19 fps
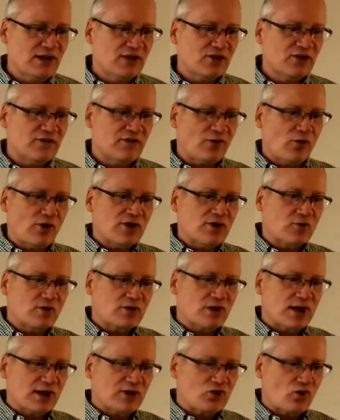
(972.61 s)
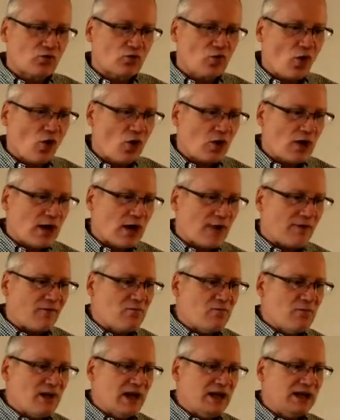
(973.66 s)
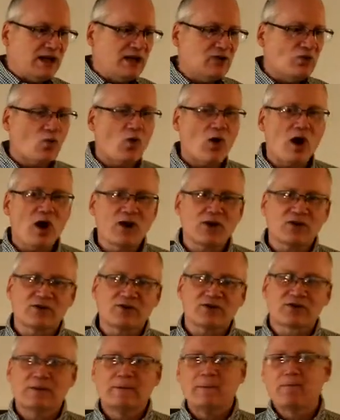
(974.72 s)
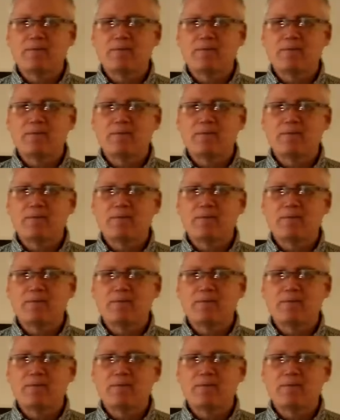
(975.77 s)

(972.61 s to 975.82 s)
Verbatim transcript: his voice was like the roar of many waters.